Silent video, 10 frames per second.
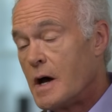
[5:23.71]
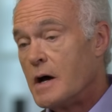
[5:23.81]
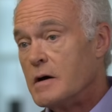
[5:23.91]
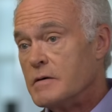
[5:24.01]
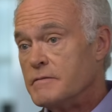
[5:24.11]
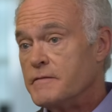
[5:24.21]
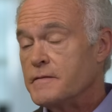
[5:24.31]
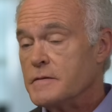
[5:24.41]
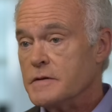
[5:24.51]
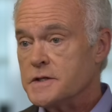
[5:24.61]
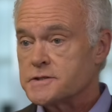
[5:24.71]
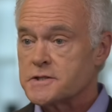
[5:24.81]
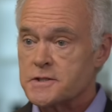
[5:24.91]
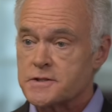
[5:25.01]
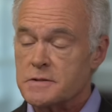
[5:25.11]
of these
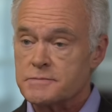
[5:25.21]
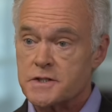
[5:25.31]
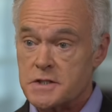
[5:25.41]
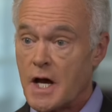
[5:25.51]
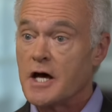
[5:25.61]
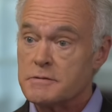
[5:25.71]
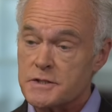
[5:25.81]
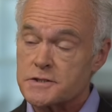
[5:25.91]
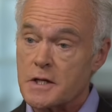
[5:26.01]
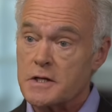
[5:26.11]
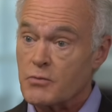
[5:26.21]
systems autonomously